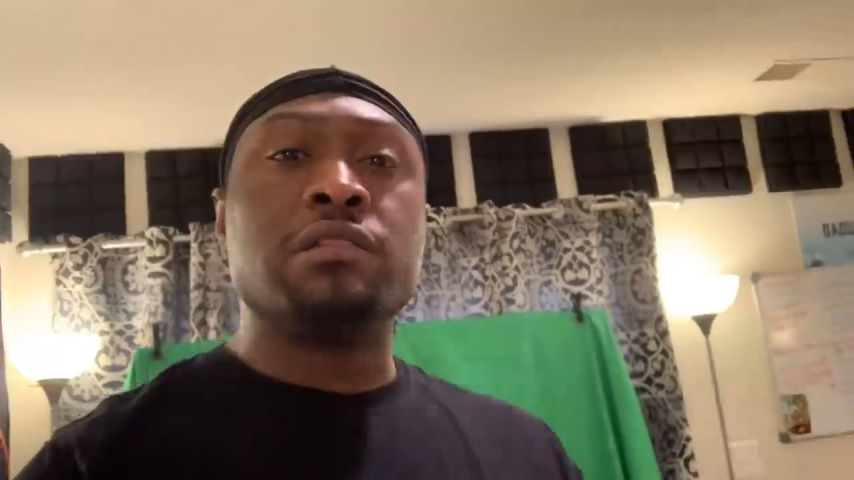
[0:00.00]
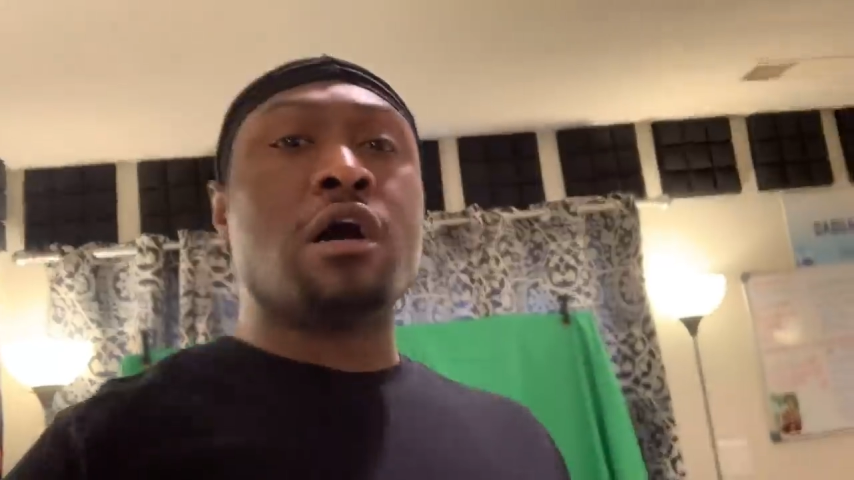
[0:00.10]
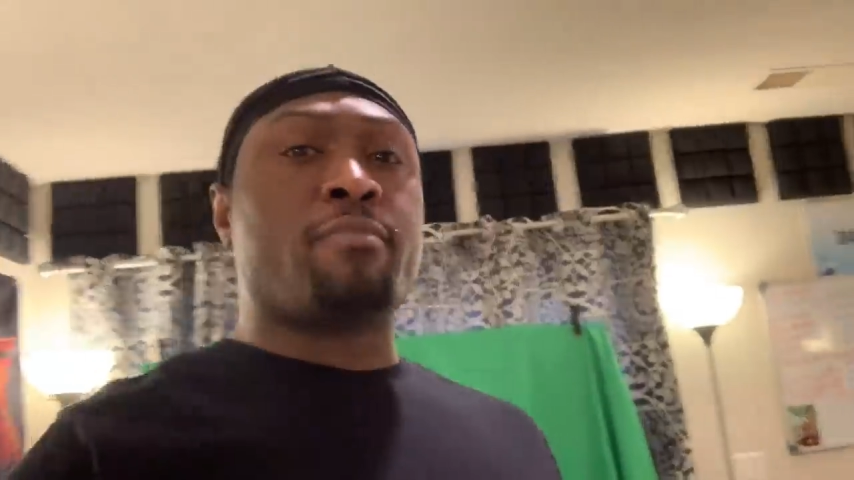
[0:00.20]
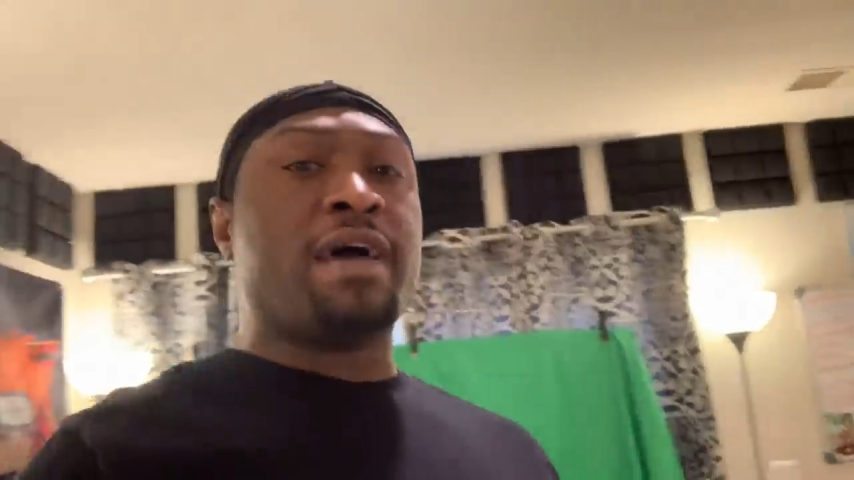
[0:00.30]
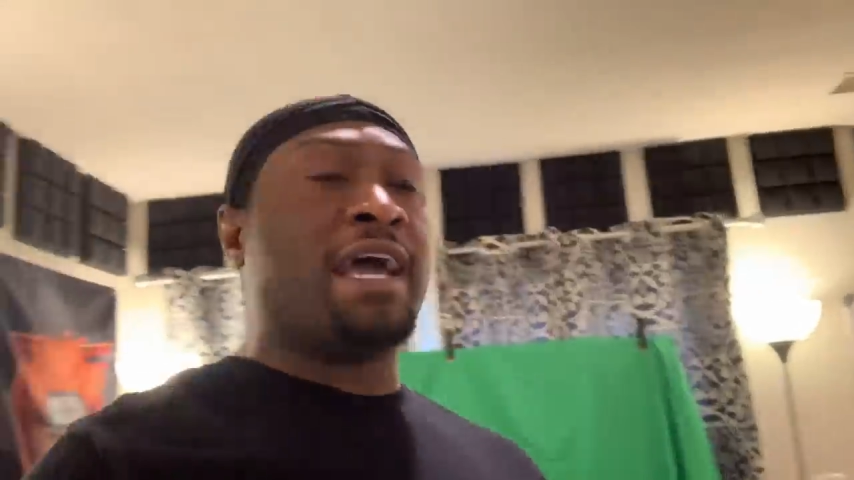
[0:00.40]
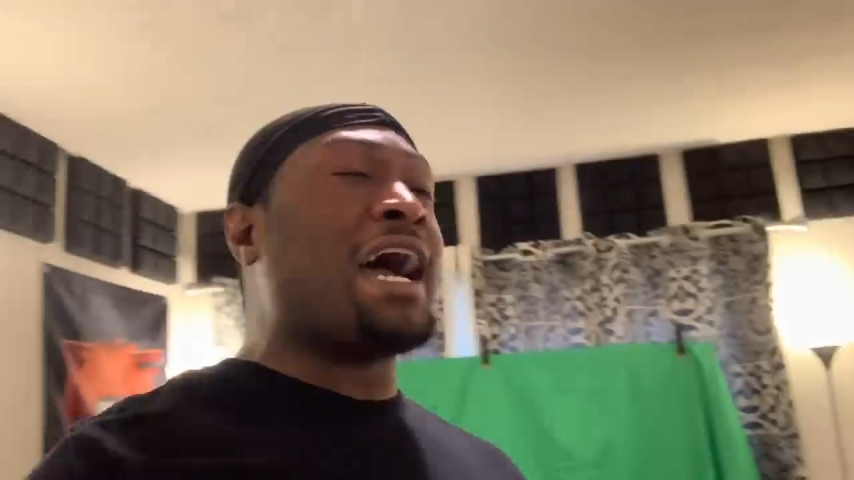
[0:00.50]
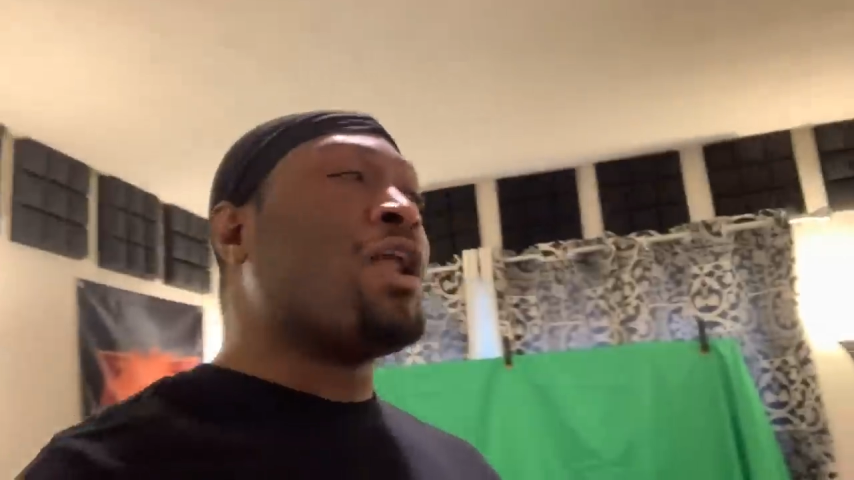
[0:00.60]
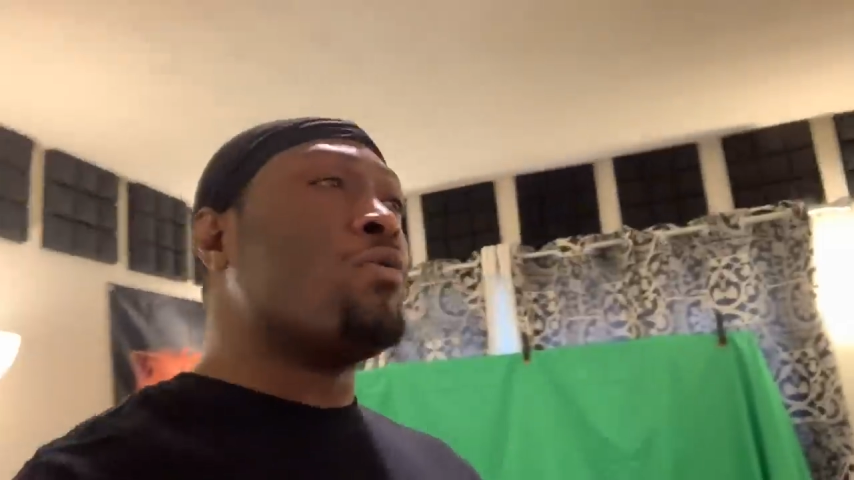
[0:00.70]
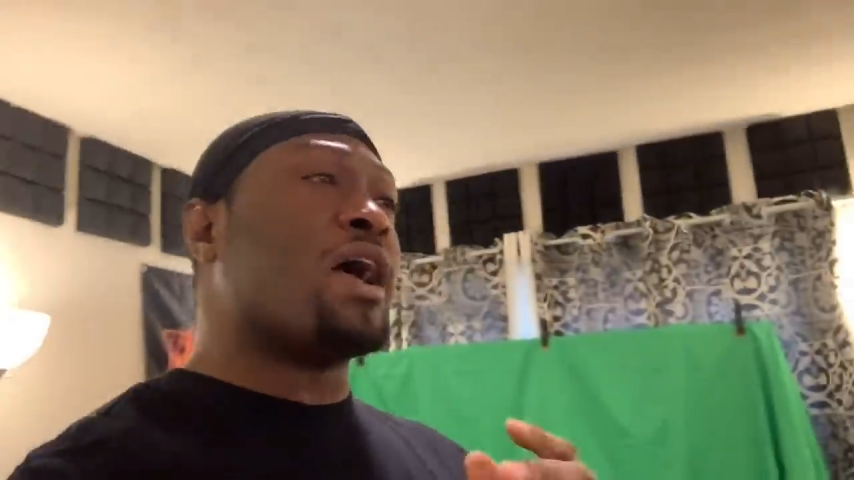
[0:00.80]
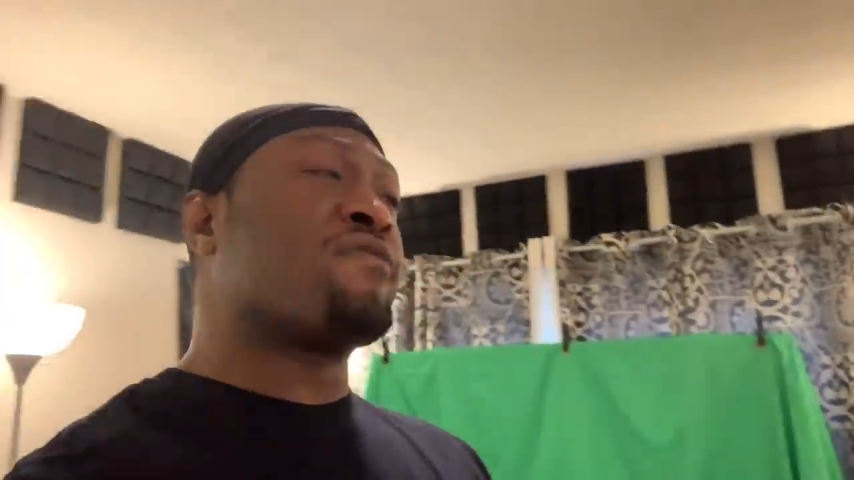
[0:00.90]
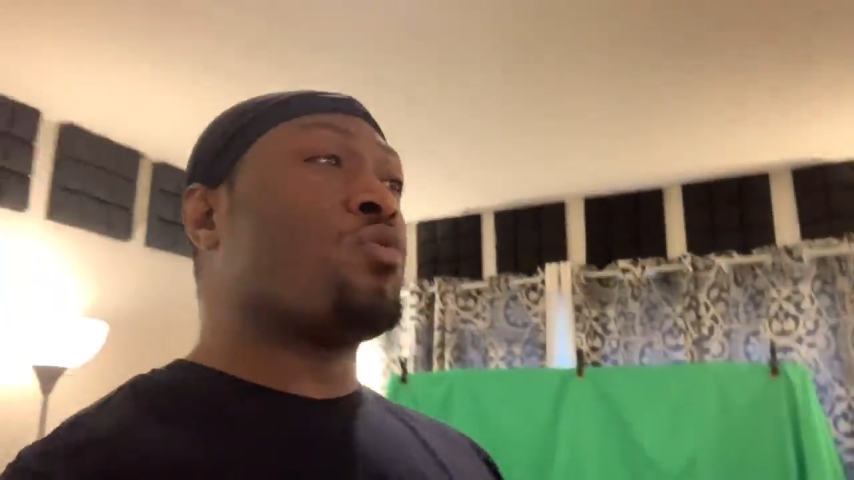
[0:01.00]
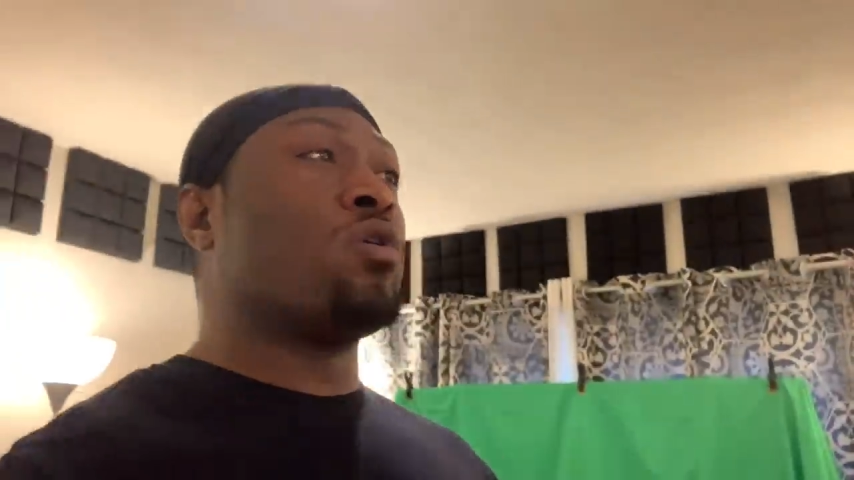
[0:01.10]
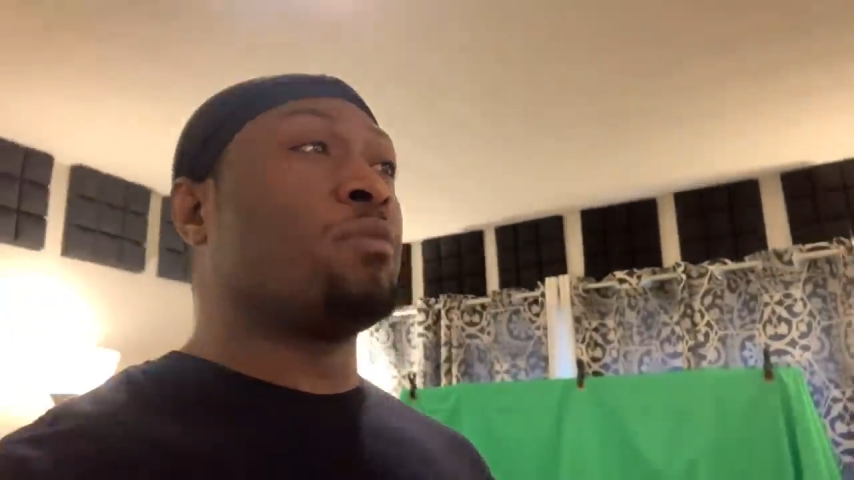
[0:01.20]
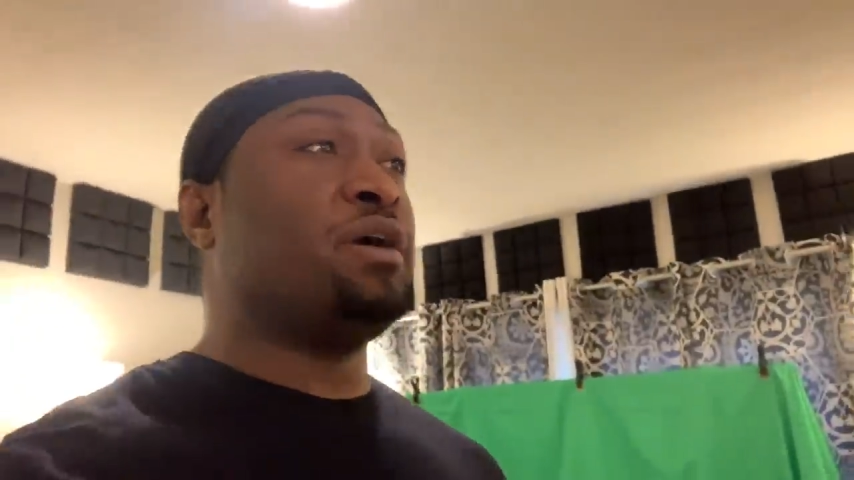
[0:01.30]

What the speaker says: Look, man, I don't ever want